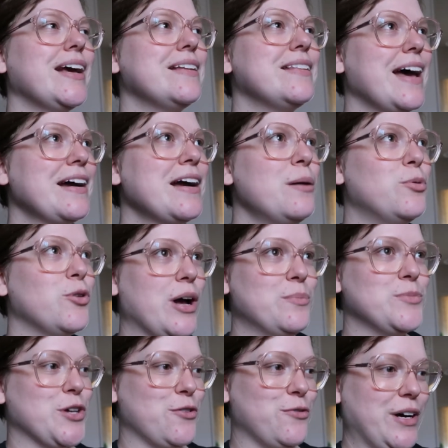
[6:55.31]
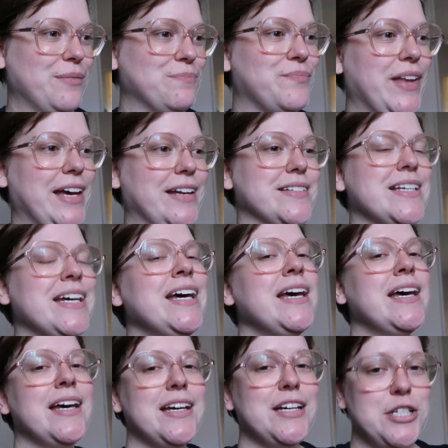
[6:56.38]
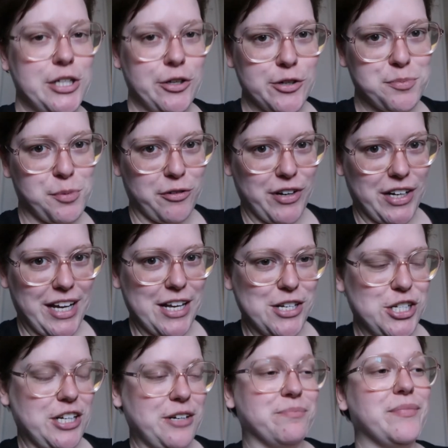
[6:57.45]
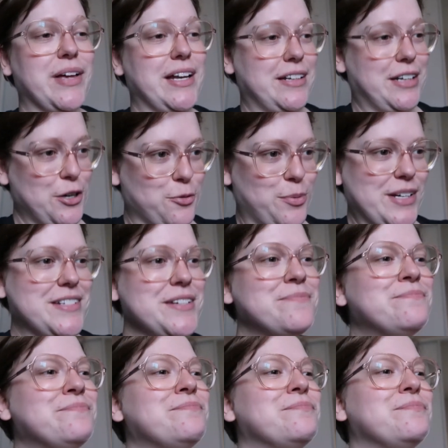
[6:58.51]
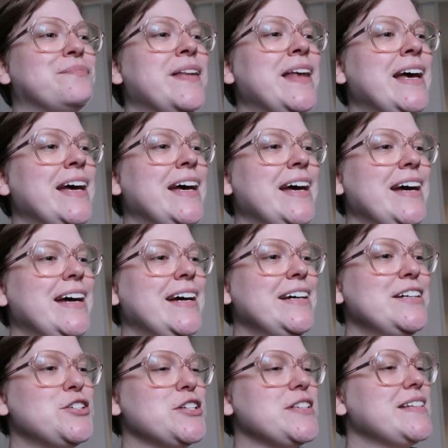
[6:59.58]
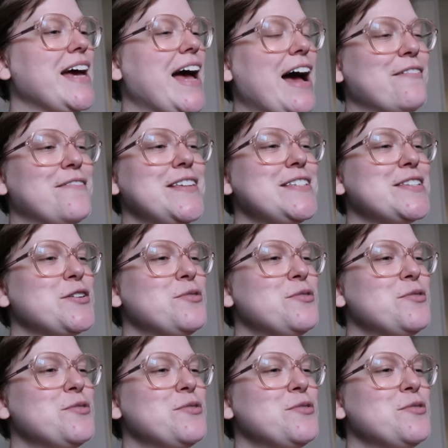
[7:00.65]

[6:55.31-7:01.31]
that couple comes over and Shiro's boyfriend Kenji and Gilbert just have this